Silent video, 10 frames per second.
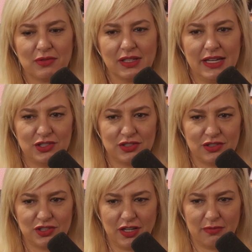
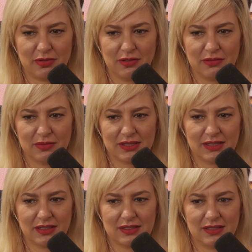relationship with
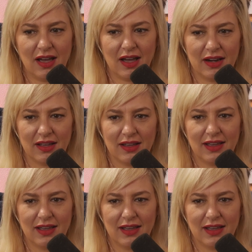the stud.